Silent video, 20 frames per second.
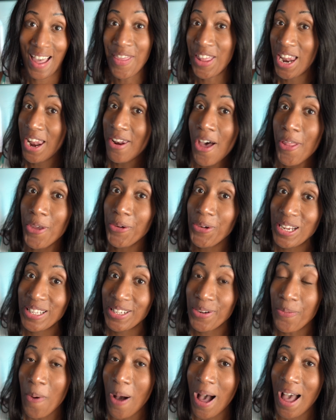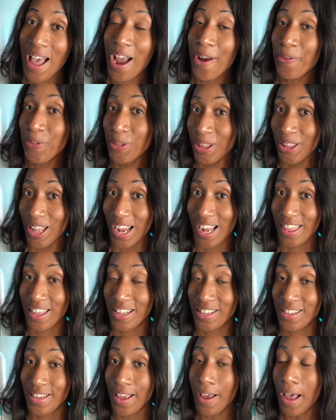and then another reason why I really like
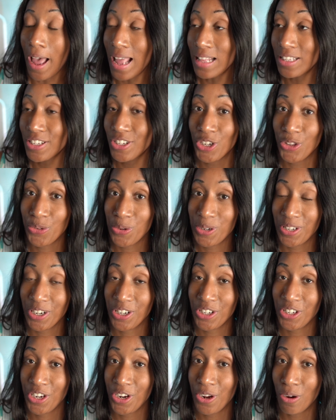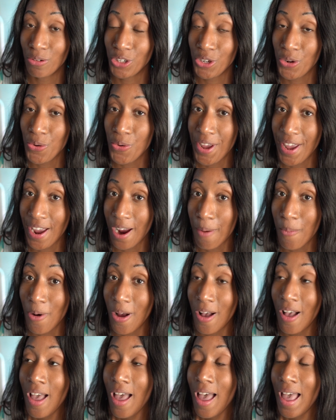this Insta360 Go2
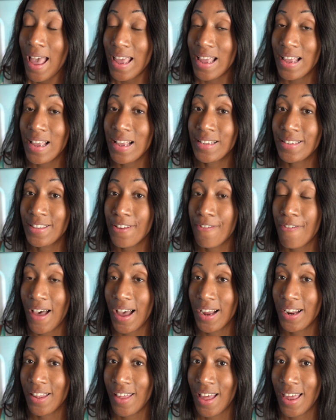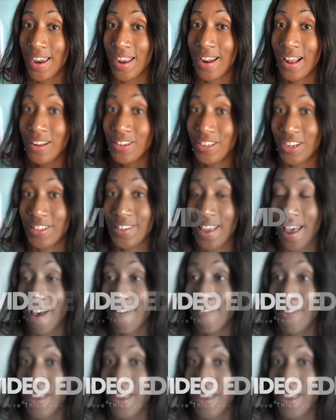camera is the fact that it does have